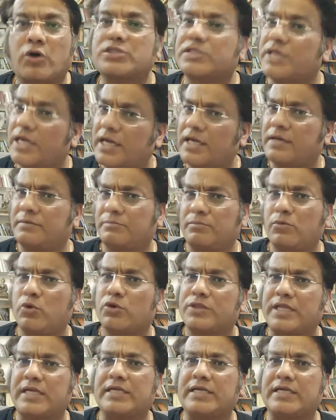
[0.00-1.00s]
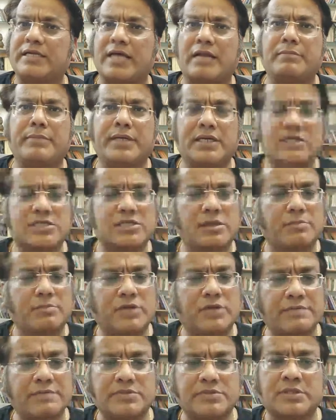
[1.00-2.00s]
or say more than 10 minutes
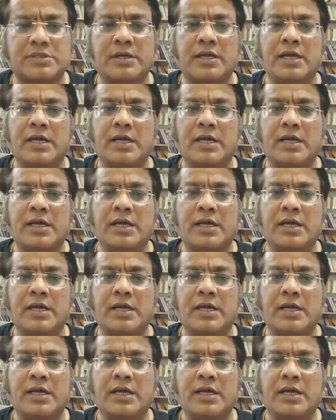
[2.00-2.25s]
sometimes.